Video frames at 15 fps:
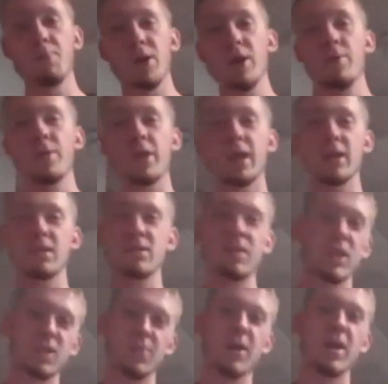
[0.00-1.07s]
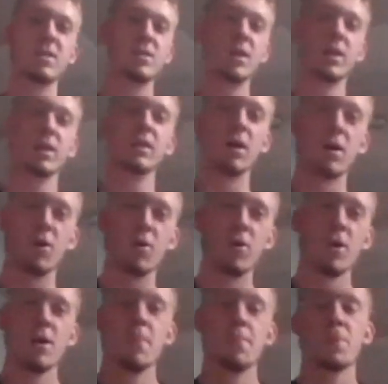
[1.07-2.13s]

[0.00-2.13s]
play with 6 minutes to go,